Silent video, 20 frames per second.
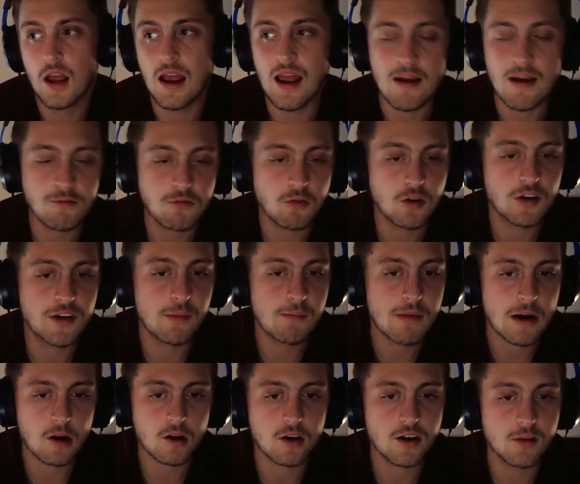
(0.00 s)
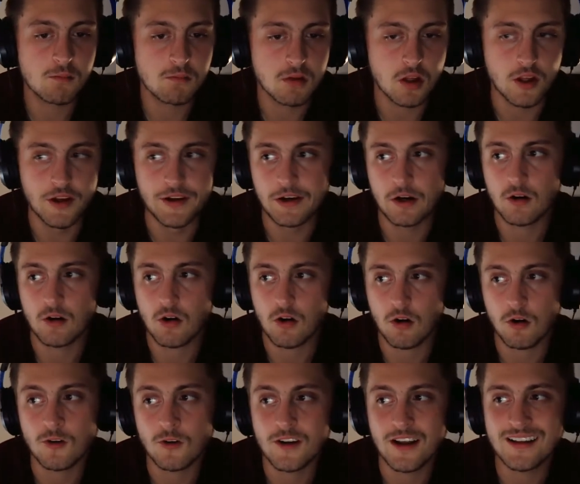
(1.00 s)
Every American player
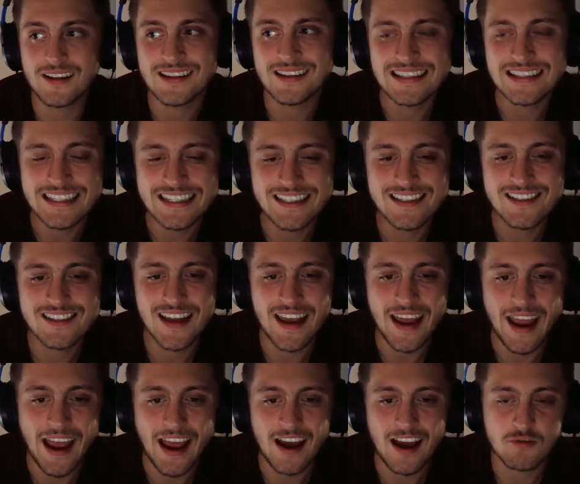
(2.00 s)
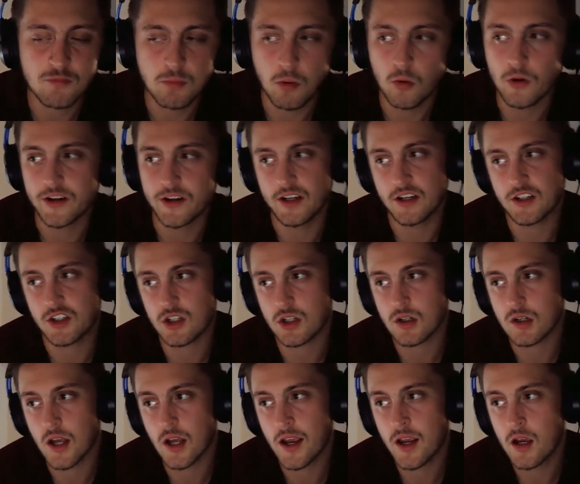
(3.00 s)
earned at least a half point
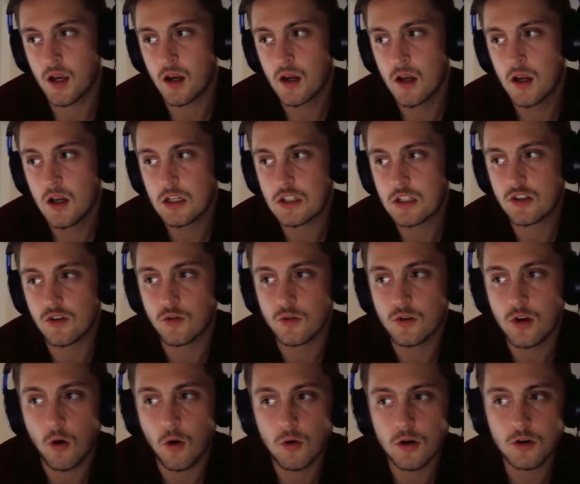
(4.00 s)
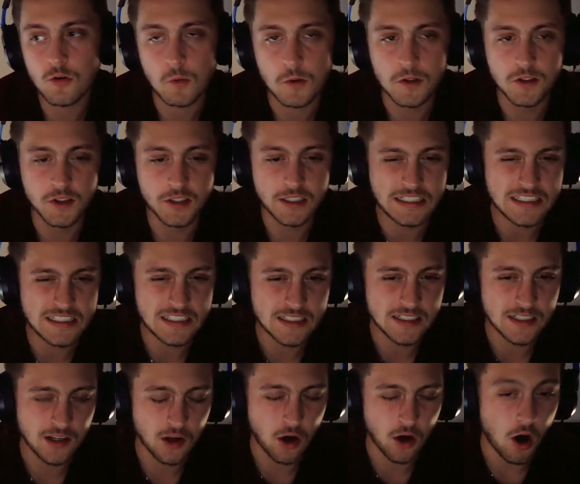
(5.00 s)
yesterday, so no one really
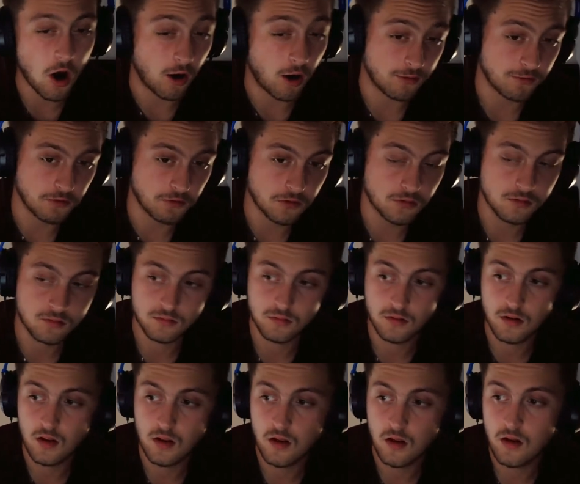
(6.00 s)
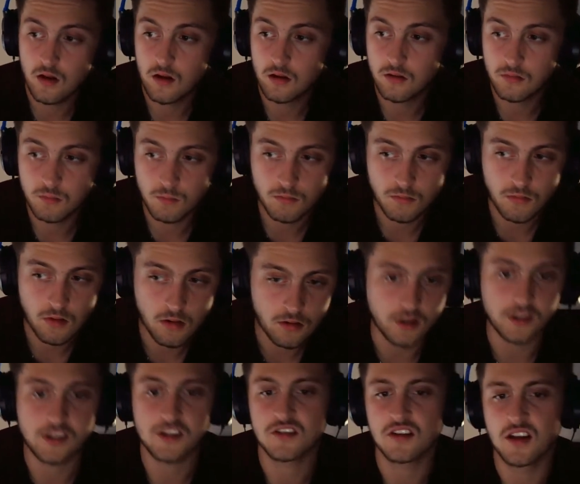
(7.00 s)
did awful.
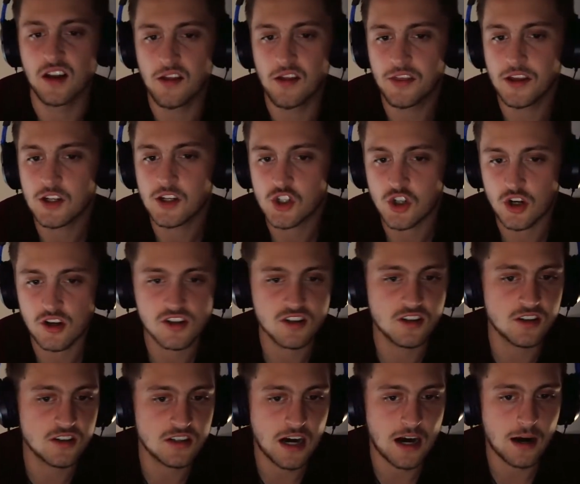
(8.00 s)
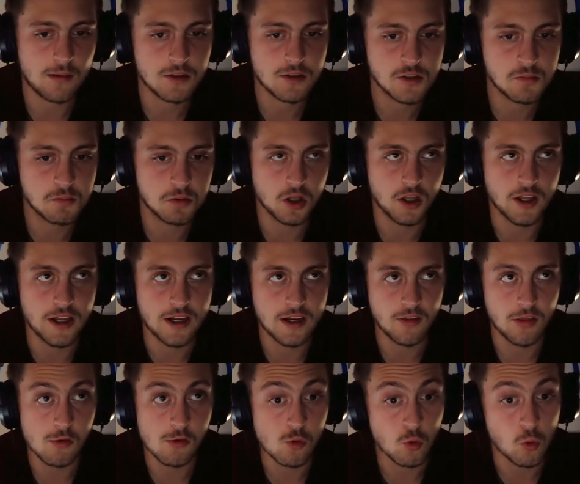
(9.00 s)
Like I said, I think Justin Thomas
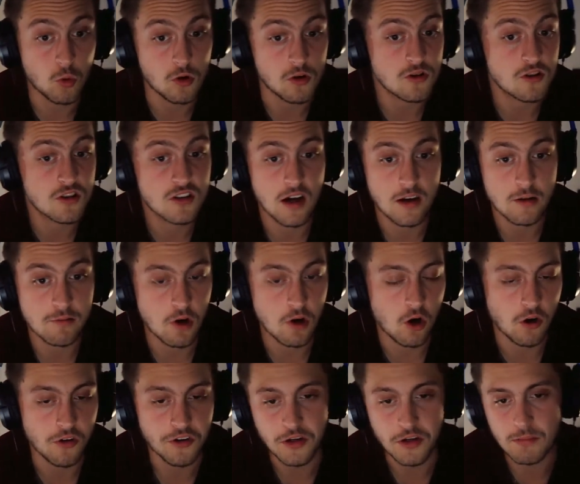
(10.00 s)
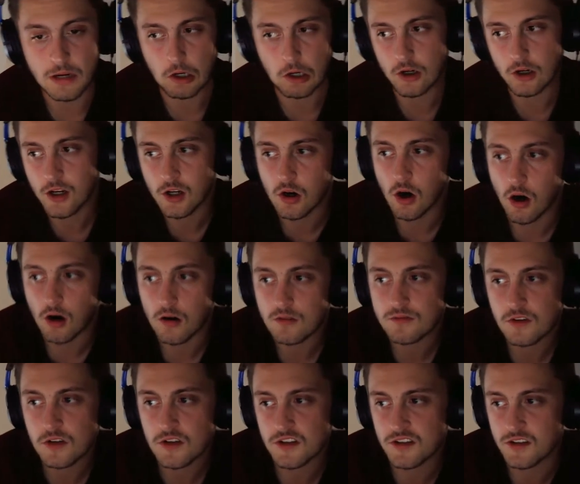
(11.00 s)
played the worst out of all the American
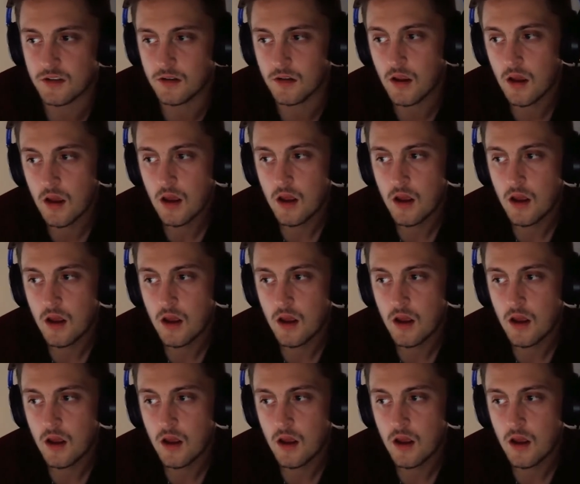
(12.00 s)
golfers, and